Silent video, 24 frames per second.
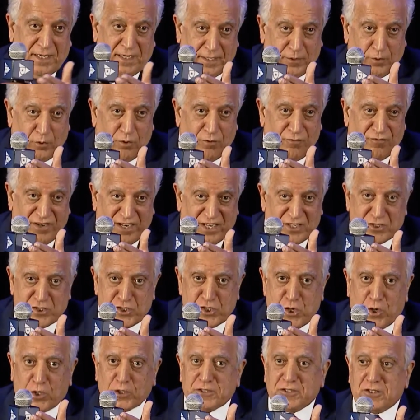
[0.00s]
over a
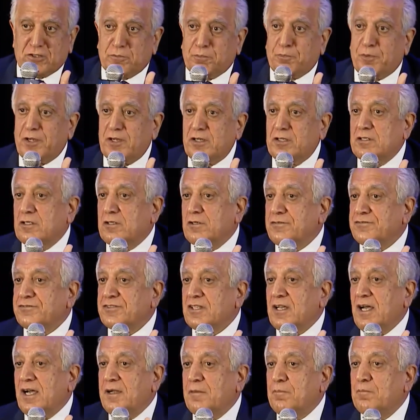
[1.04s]
shorter period of
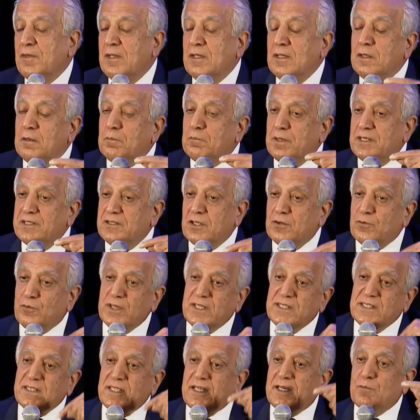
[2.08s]
time. But the
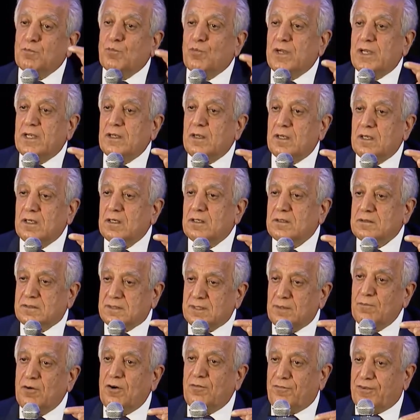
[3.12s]
reason
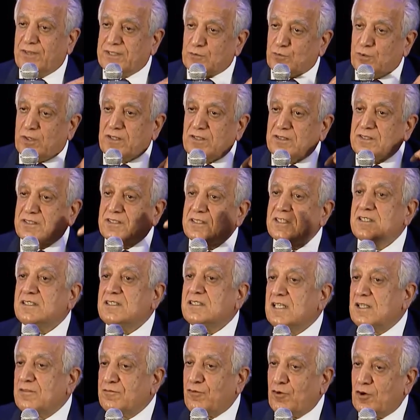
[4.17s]
some of us were
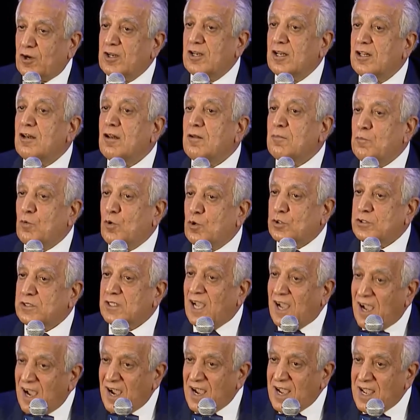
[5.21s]
insisting for a little more
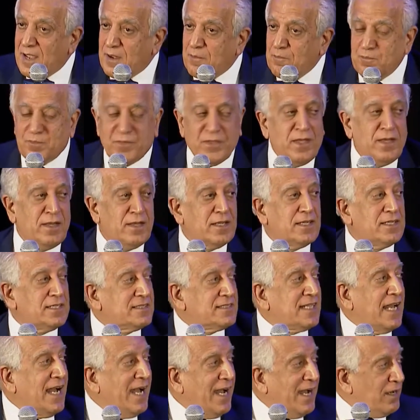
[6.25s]
time
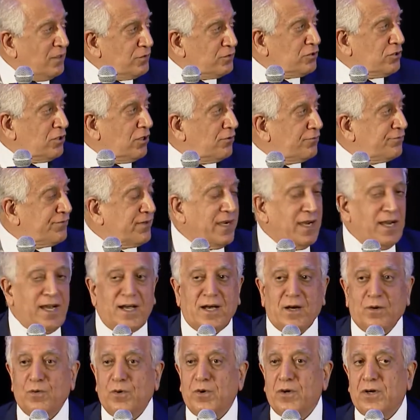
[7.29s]
is out of
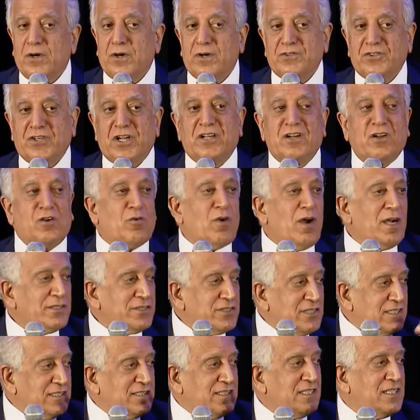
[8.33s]
our
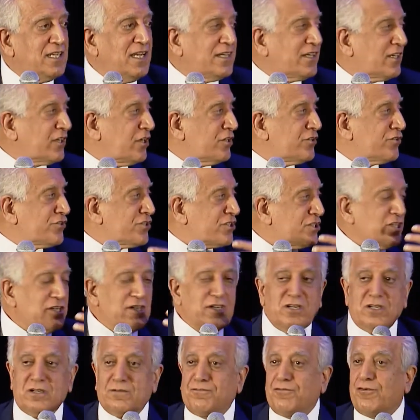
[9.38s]
generosity and
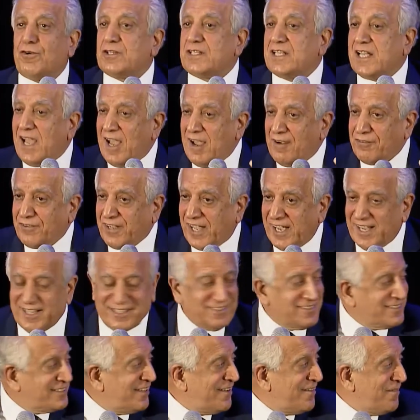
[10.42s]
concern for the
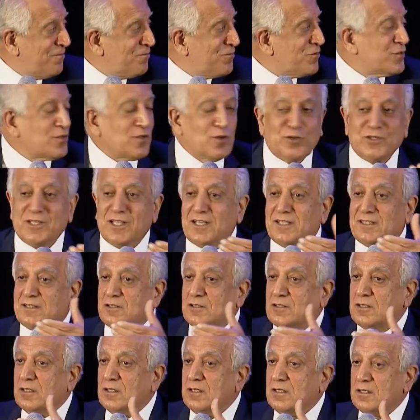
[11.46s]
Afghans, so that
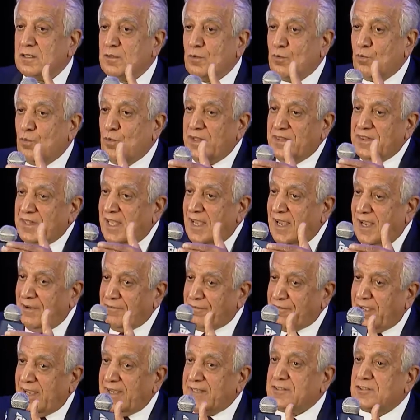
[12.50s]
when the
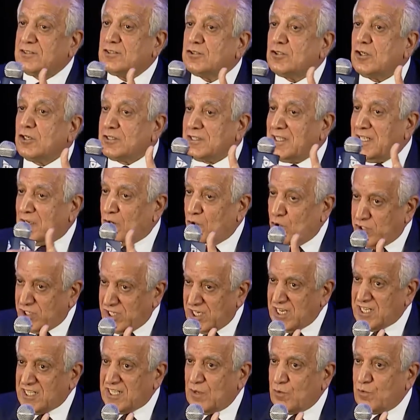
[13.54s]
Afghans start
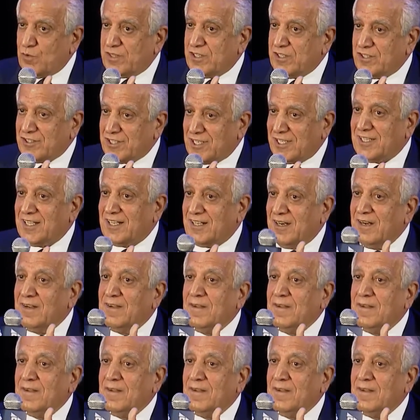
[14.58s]
negotiating with each other